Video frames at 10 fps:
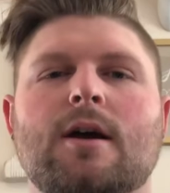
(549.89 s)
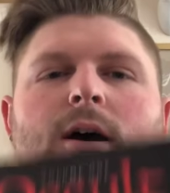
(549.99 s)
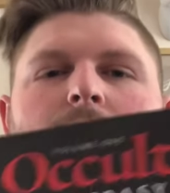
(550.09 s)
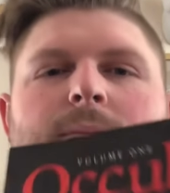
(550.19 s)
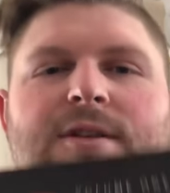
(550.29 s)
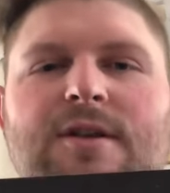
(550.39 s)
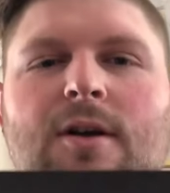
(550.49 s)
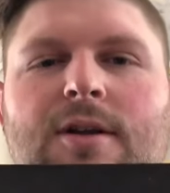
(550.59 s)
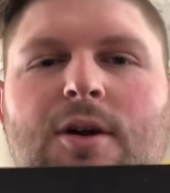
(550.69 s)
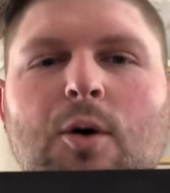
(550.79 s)
It's
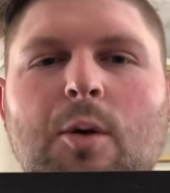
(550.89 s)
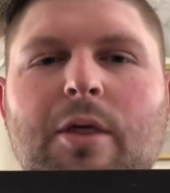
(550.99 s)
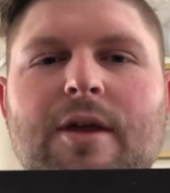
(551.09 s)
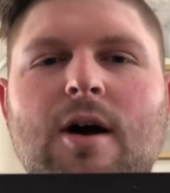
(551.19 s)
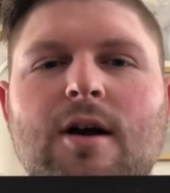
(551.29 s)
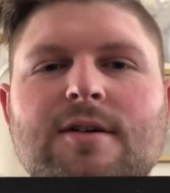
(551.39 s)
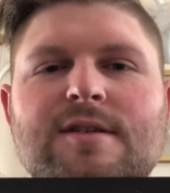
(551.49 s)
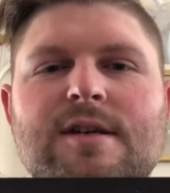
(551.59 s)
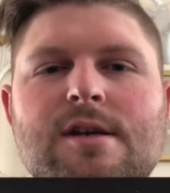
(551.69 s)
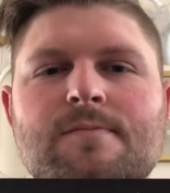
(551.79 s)
called Occult
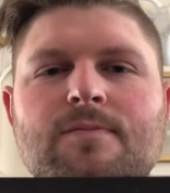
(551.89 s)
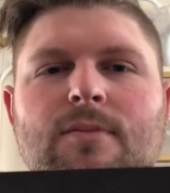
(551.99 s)
Theocracy.